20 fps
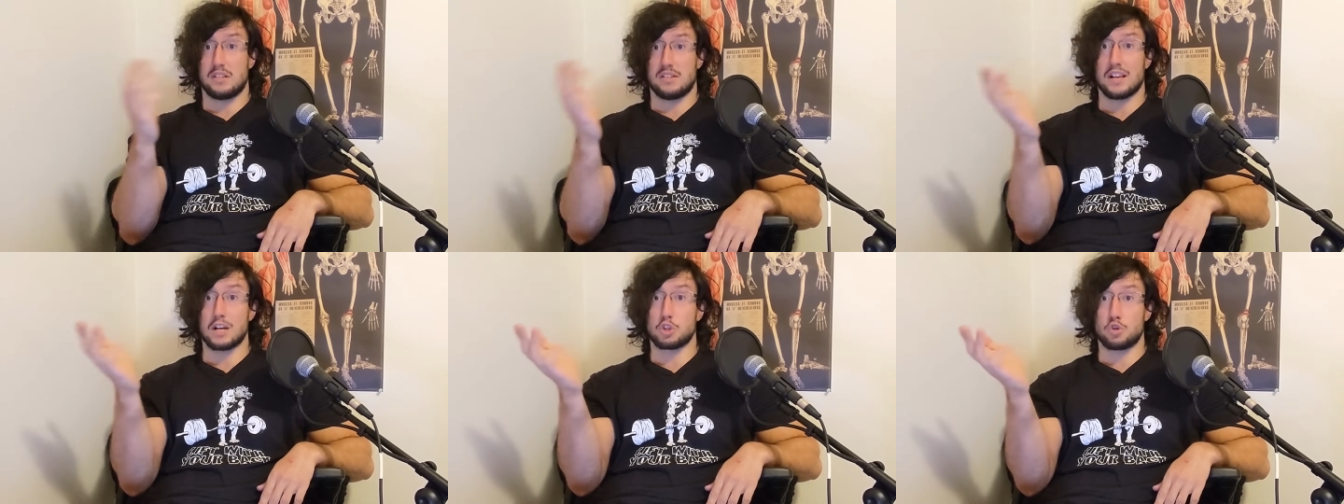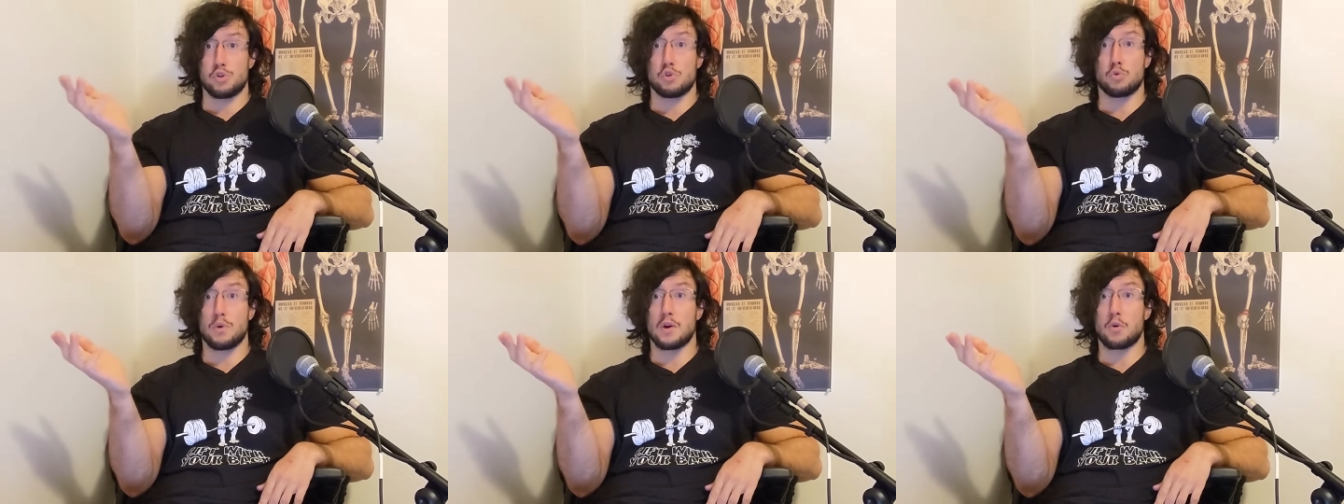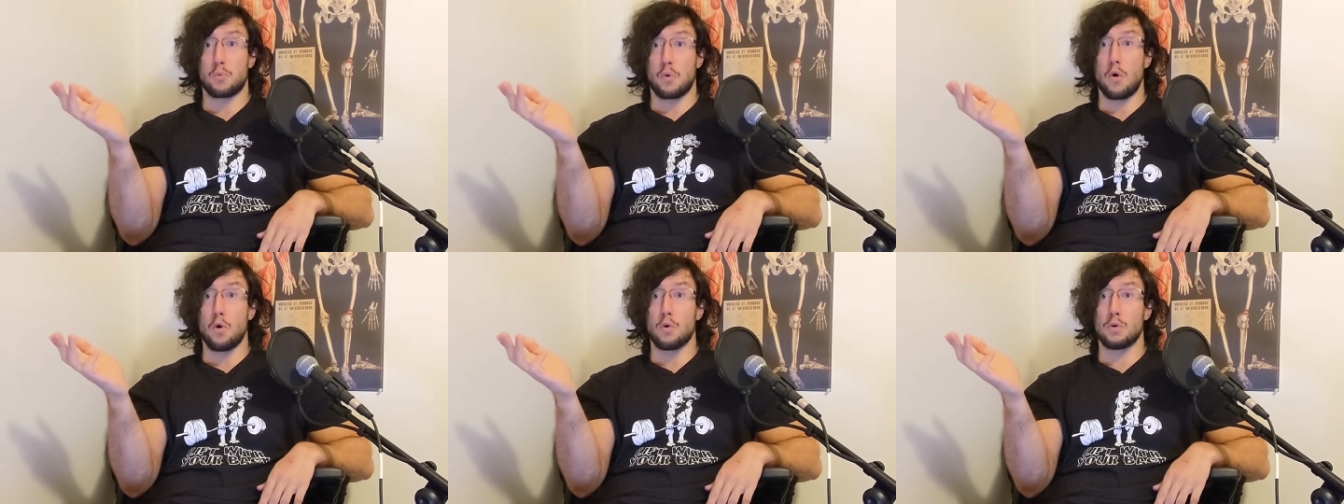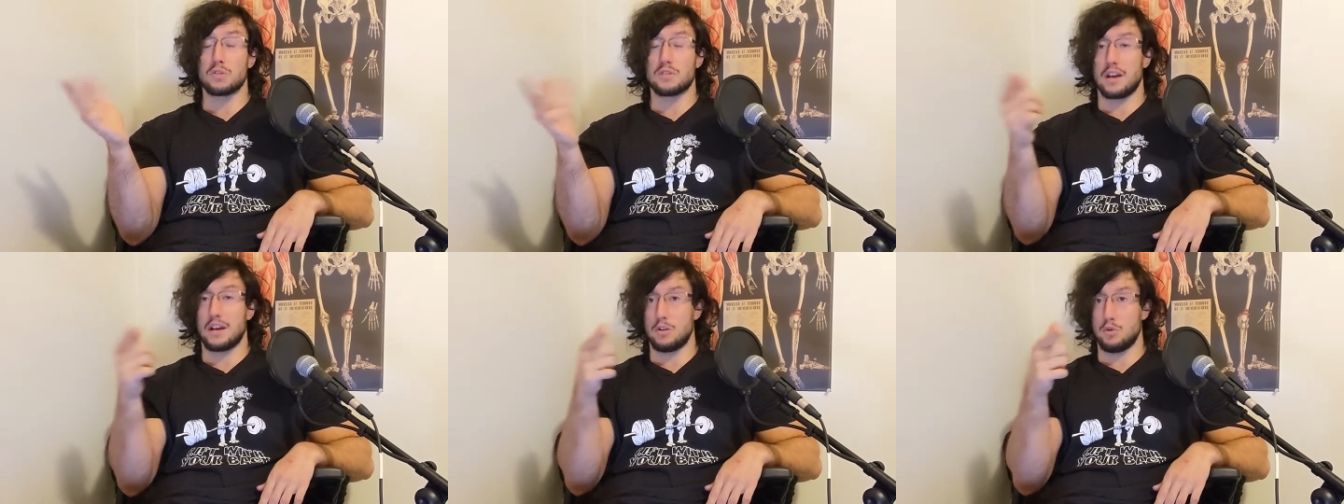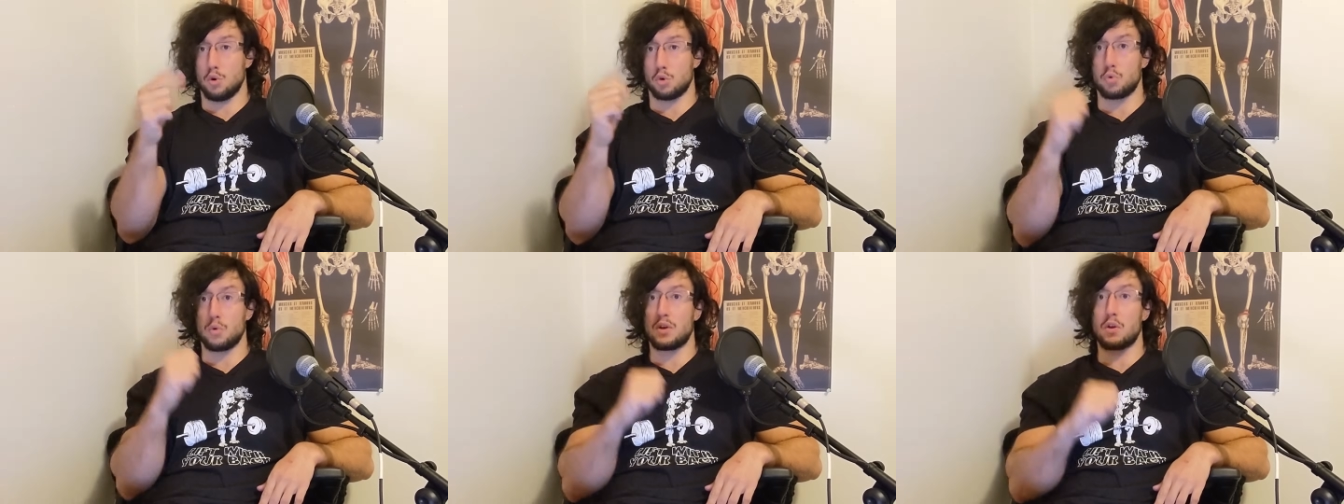he's actually doing rows and
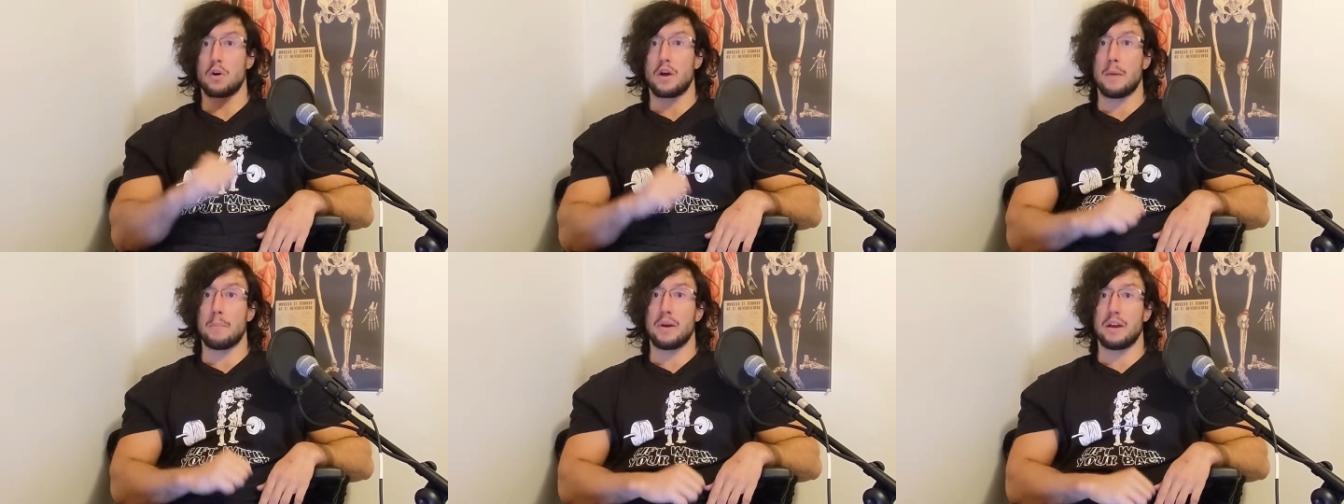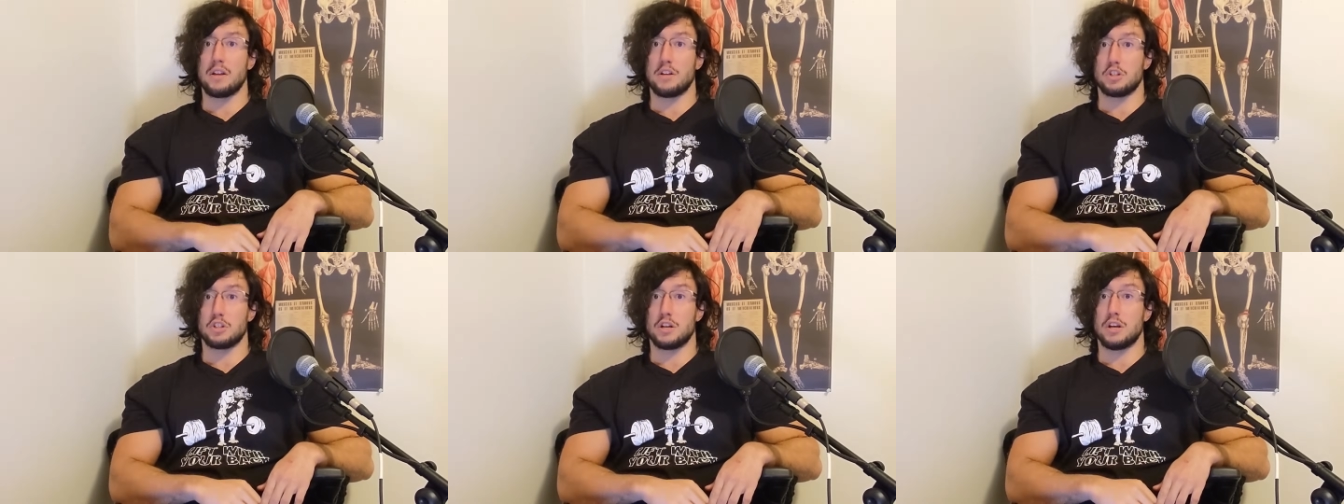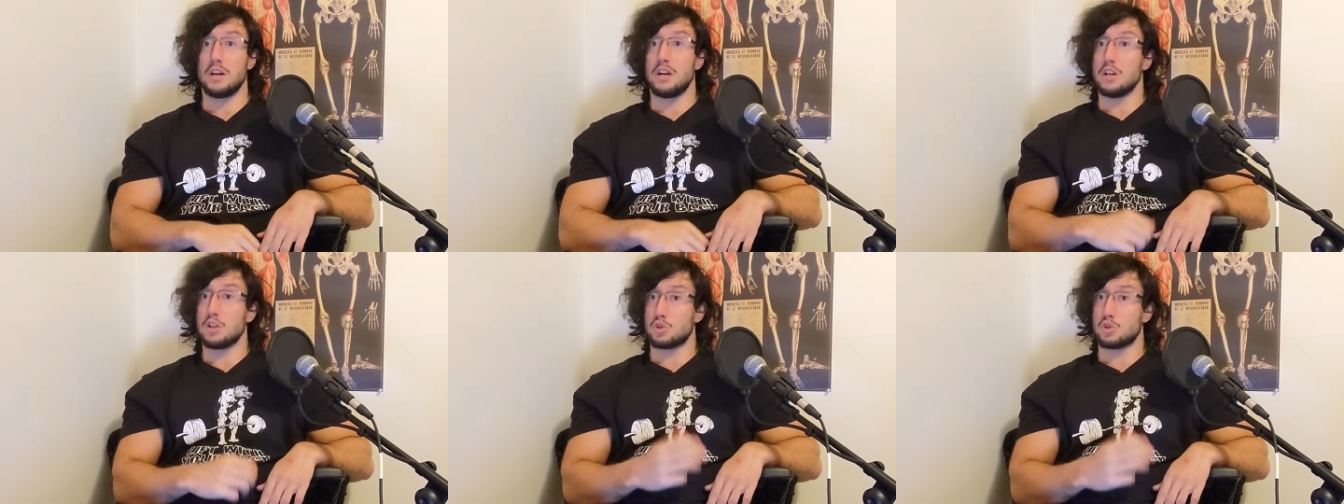you're doing a hip hinge.